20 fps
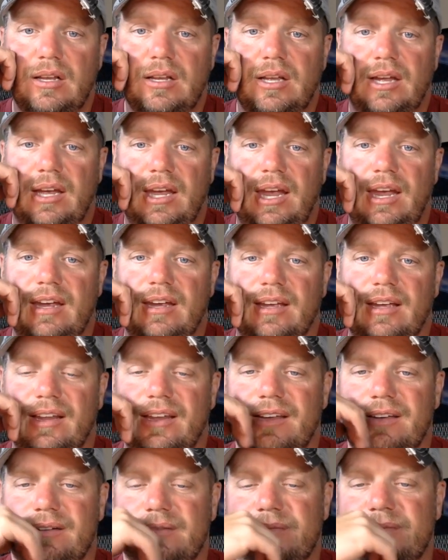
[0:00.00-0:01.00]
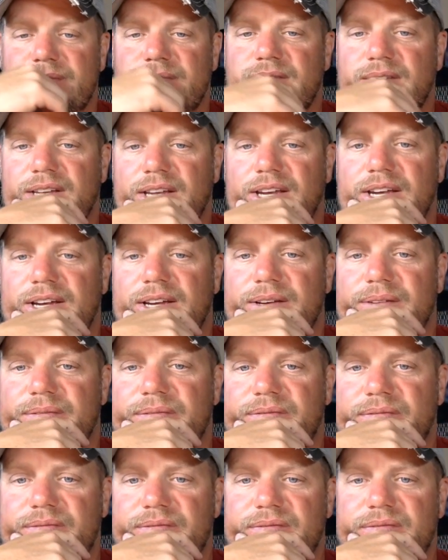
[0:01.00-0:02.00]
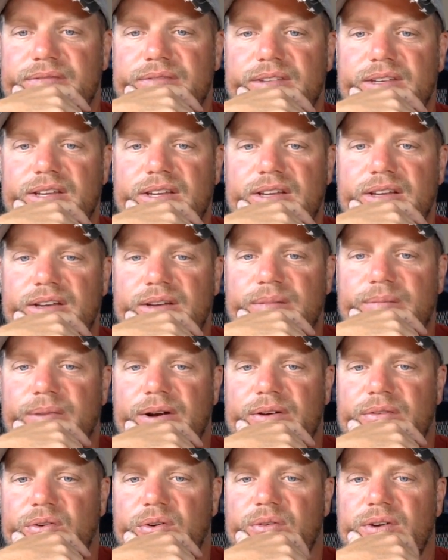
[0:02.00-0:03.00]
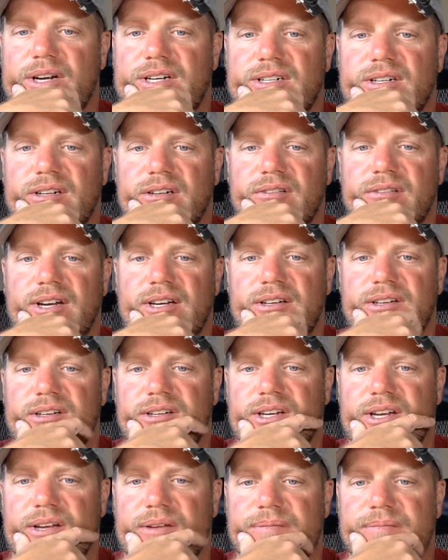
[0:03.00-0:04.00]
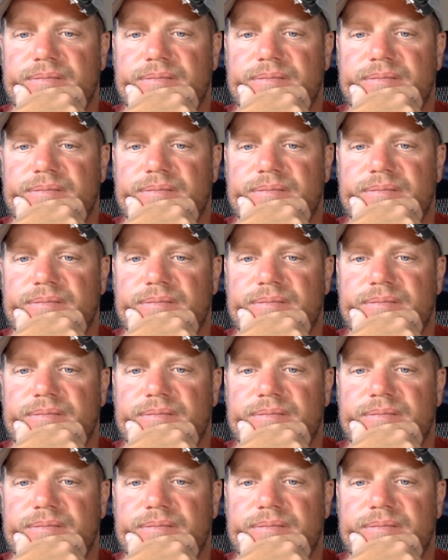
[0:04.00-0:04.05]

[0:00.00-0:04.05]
Hey, Elliot. Brandon Ford Ranger. Yeah.